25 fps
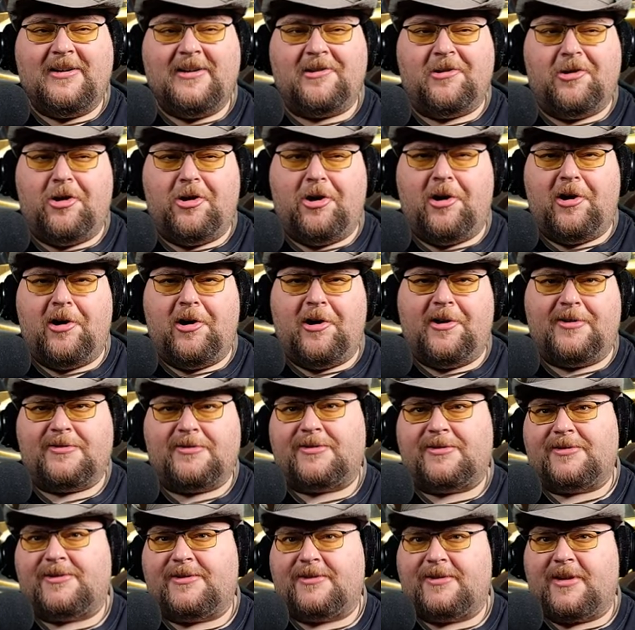
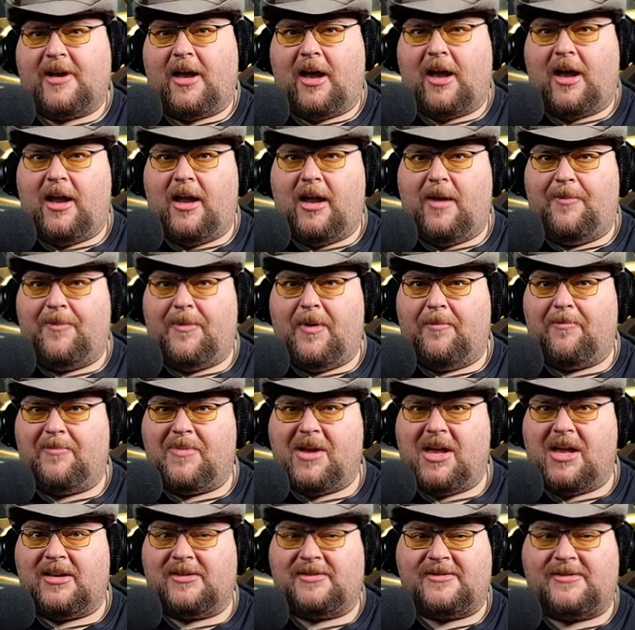Yes, I am the
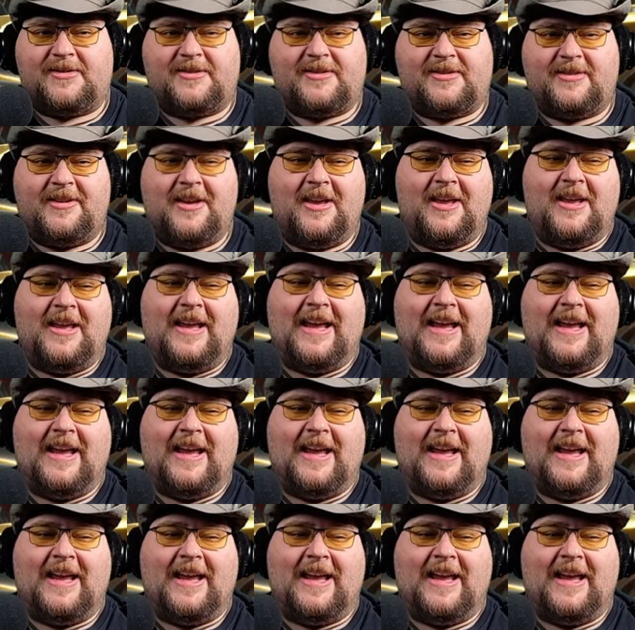best.